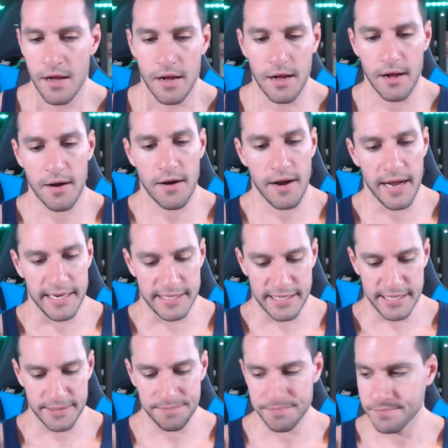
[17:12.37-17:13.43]
All
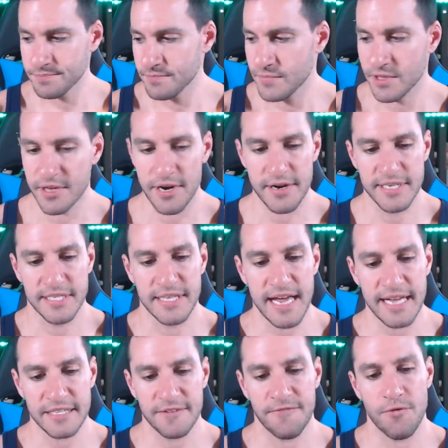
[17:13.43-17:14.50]
right there is
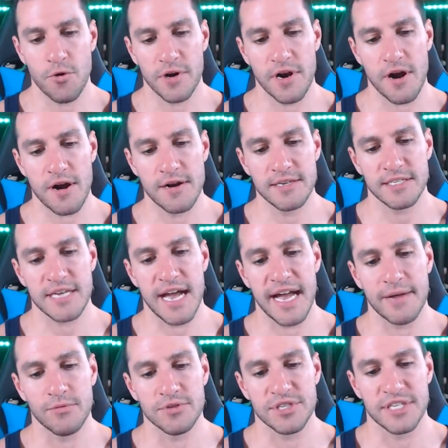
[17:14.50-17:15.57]
that. Four cards.
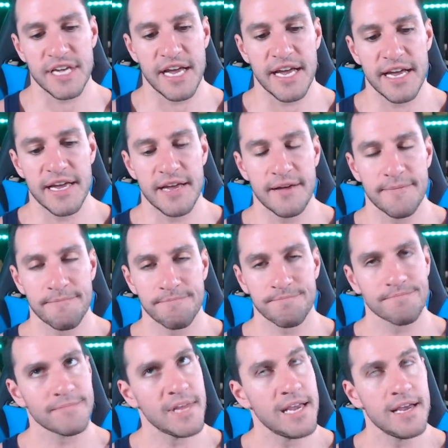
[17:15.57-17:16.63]
I will say,
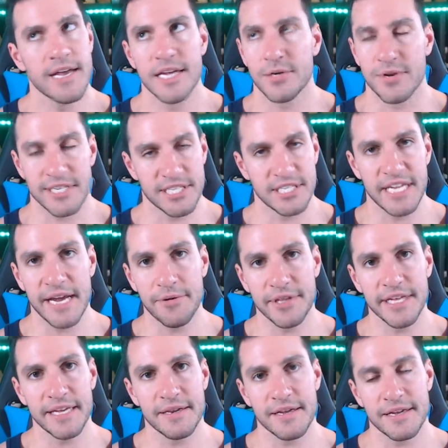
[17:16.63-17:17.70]
do I stay
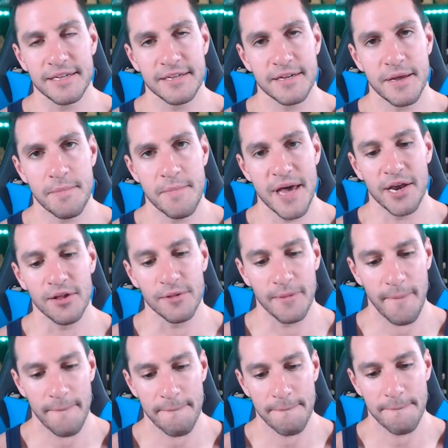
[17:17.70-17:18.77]
with it? Metal.
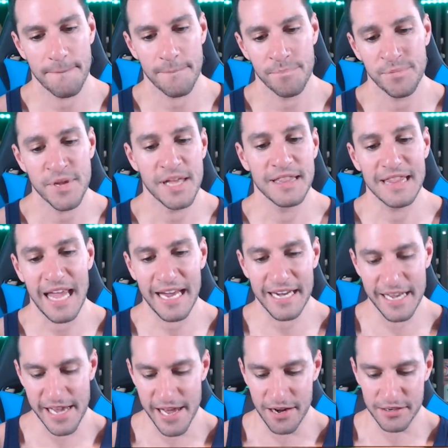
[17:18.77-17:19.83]

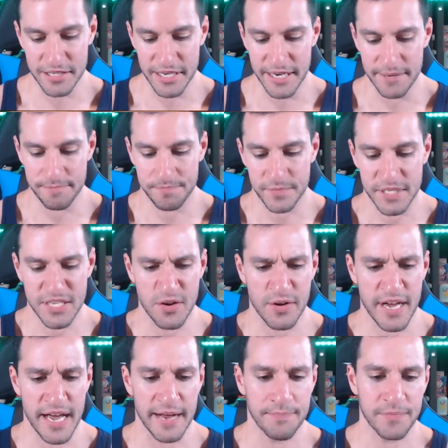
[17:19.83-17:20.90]
Lightning energy. It's
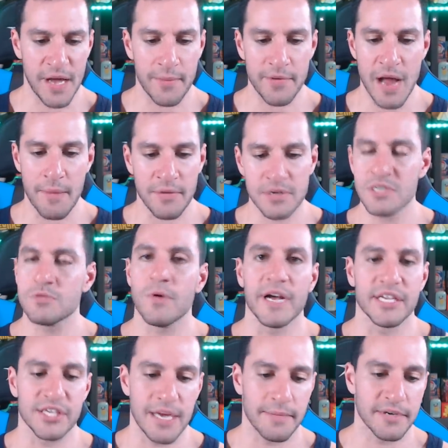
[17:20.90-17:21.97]
okay. I'm, I'm going to
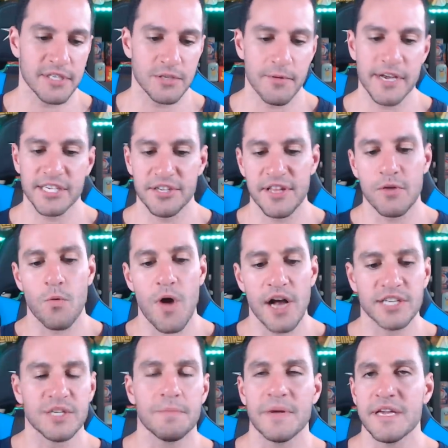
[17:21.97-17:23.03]
switch. I'm going to switch and then
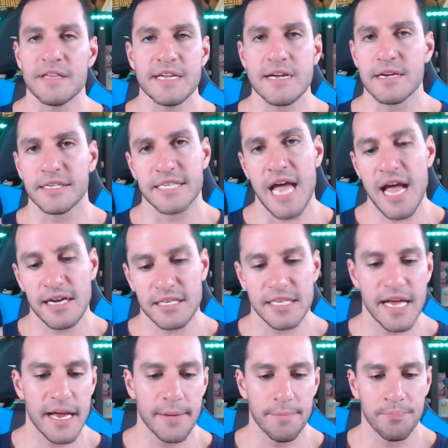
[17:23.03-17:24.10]
watch it be the exact
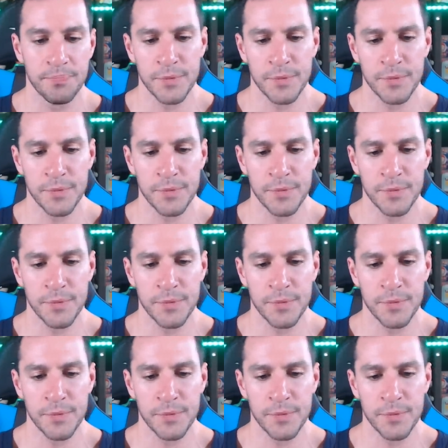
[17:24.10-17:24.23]
same.